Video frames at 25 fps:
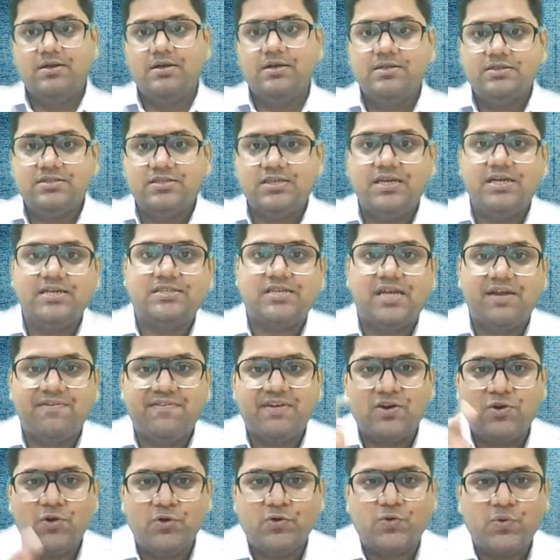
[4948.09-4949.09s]
C is
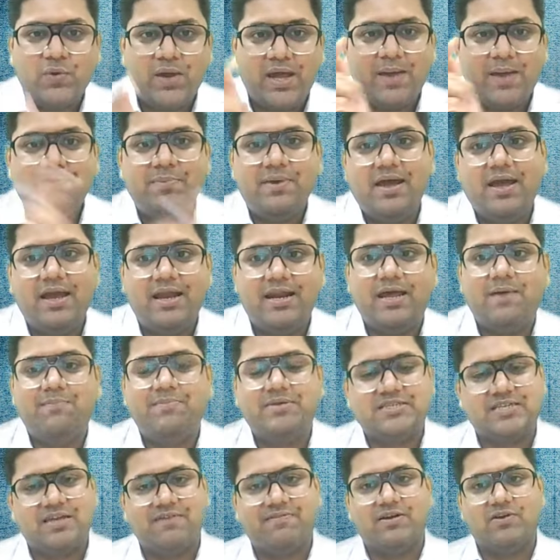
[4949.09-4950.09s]
giving loan to M and M
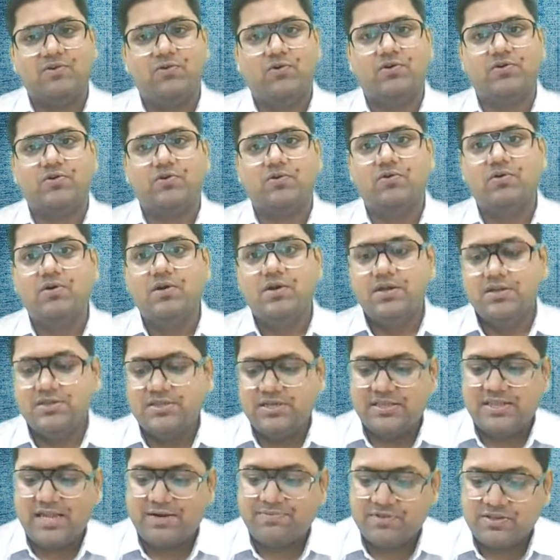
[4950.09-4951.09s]
is giving loan to
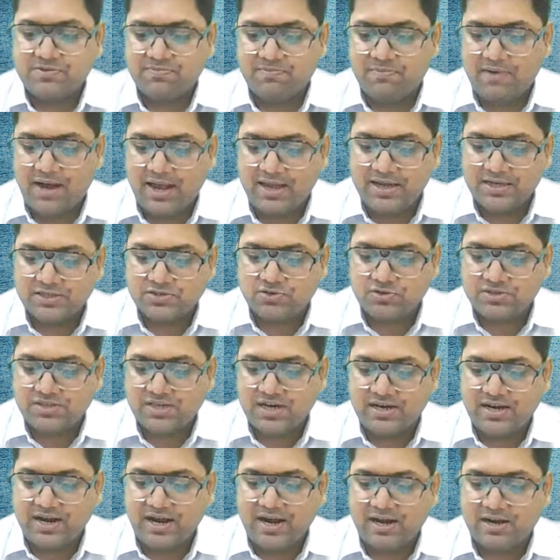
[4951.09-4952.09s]
G. That means my
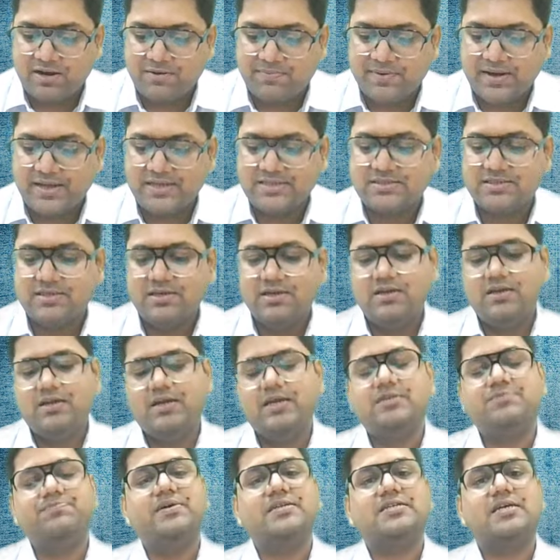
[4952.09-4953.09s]
associated enterprise
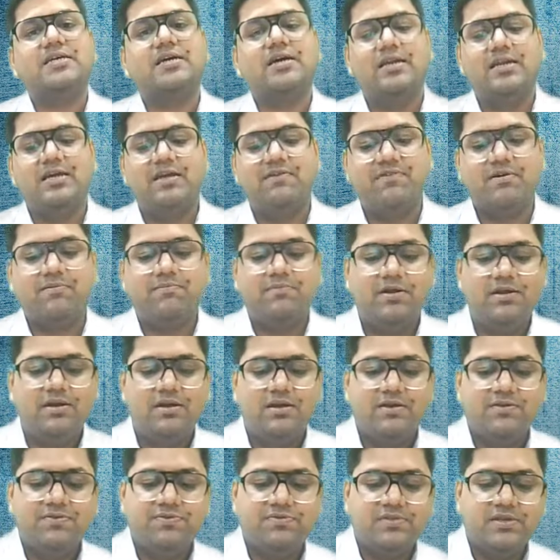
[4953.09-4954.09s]
is basically giving me
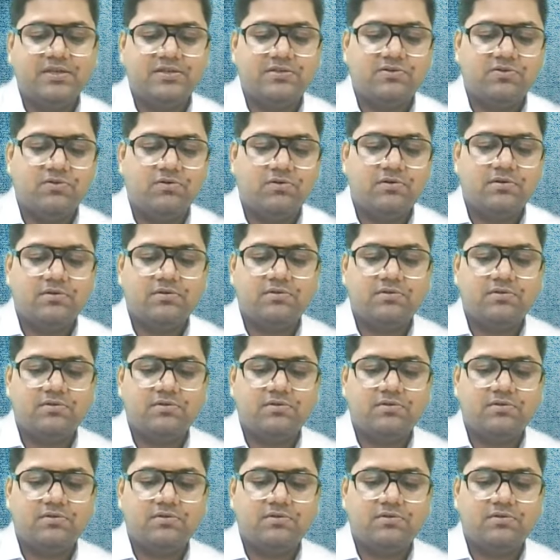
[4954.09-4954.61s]
this loan.